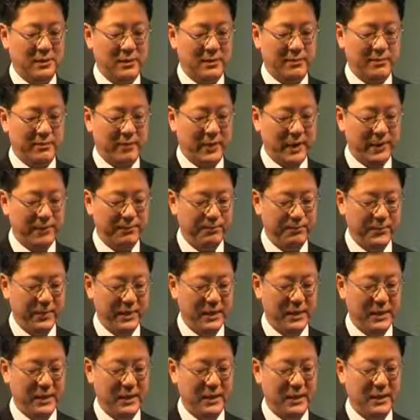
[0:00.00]
may
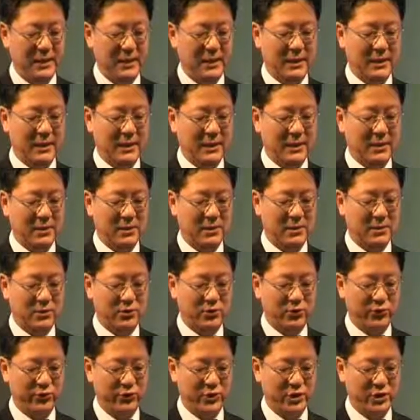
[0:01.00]
be
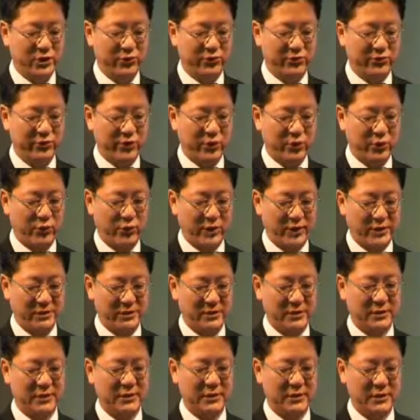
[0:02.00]
continue to require
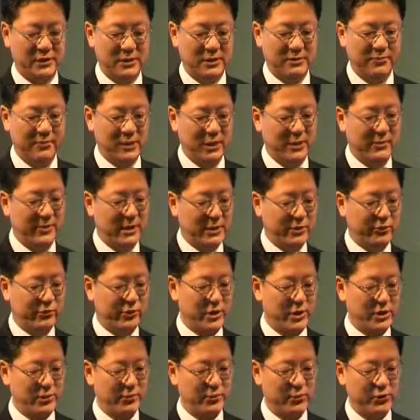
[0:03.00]
minimal
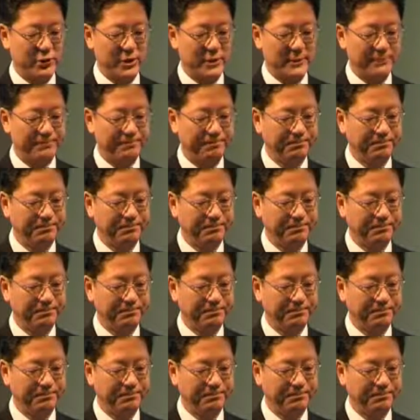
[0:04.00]
transfusion.